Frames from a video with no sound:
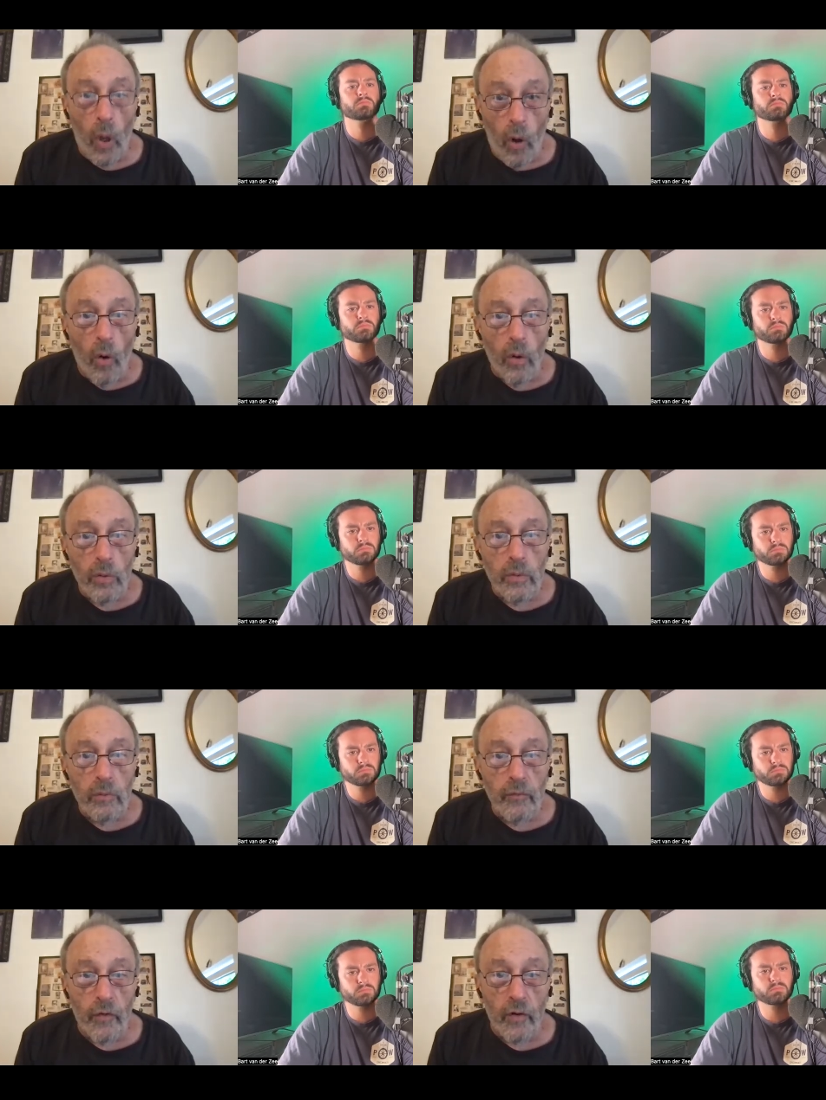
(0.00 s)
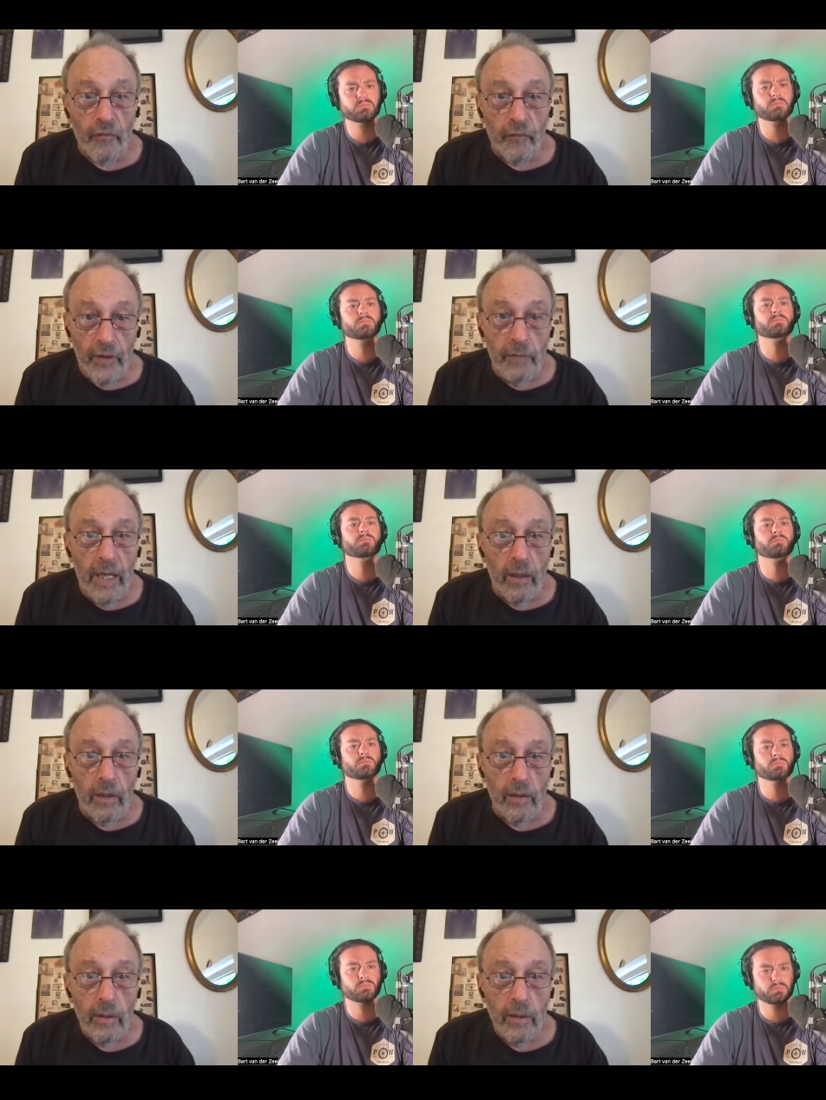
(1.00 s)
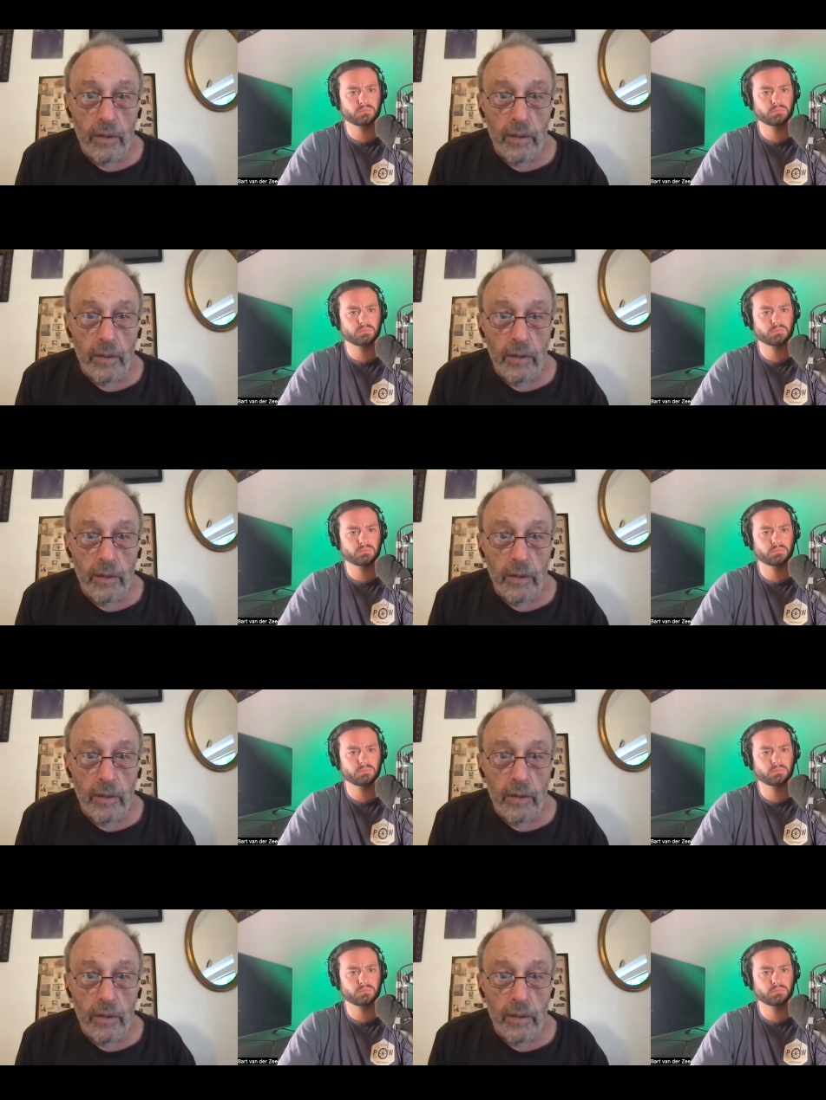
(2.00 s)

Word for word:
Speaker 1: poll for female